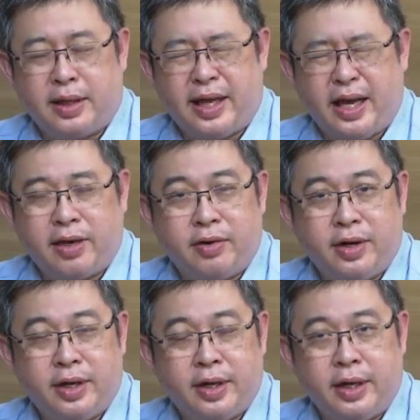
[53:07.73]

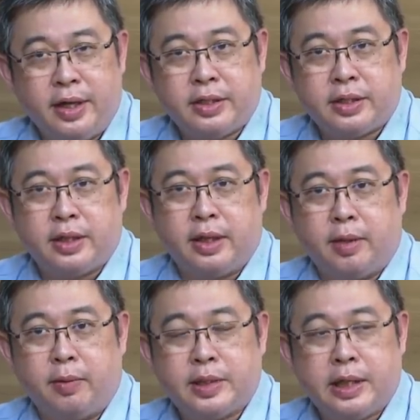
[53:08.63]
category is
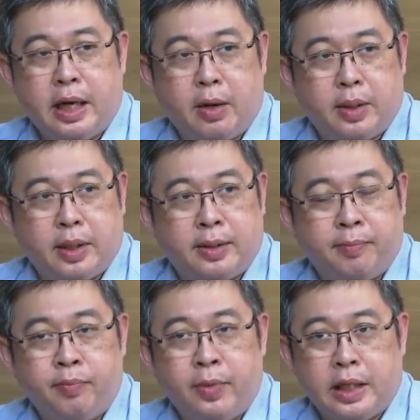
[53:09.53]
within our
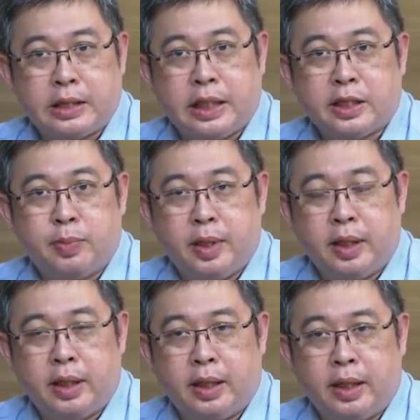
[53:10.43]

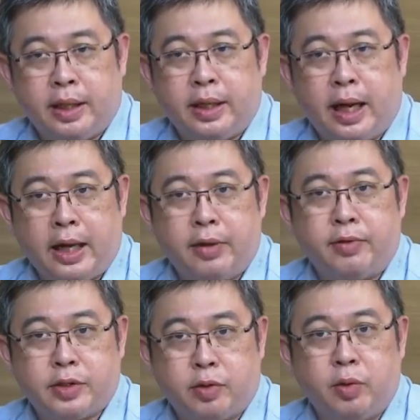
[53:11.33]
assessment in the higher
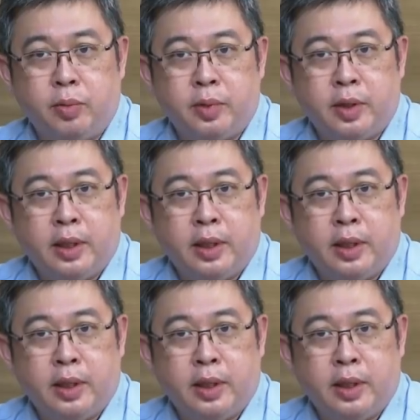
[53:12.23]
risk group.